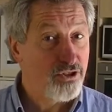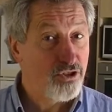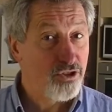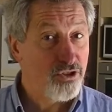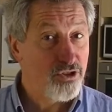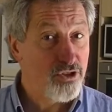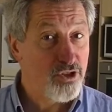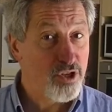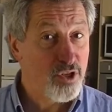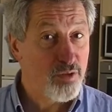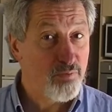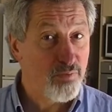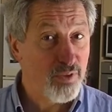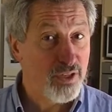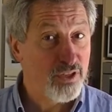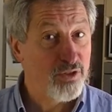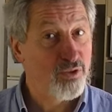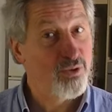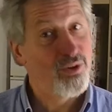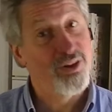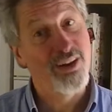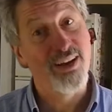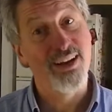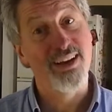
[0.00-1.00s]
choose
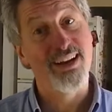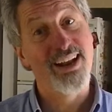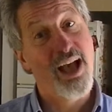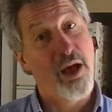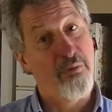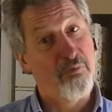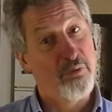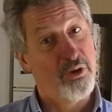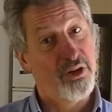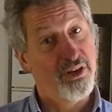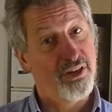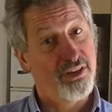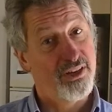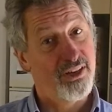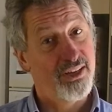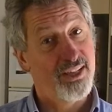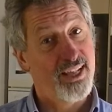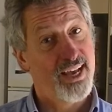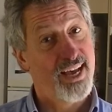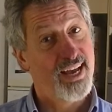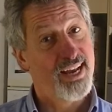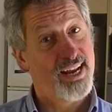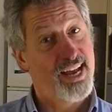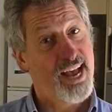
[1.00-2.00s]
between a pina
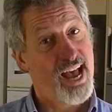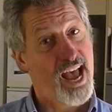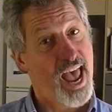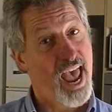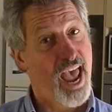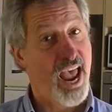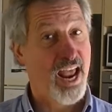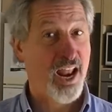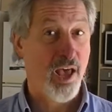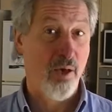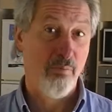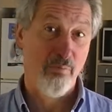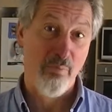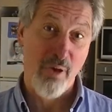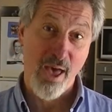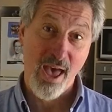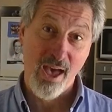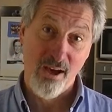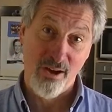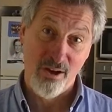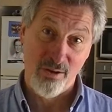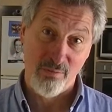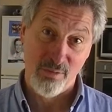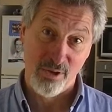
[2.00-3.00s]
colada and a
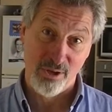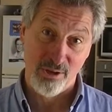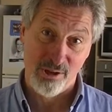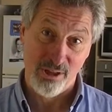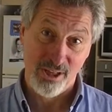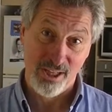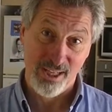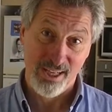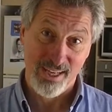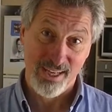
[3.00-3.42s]
power bill,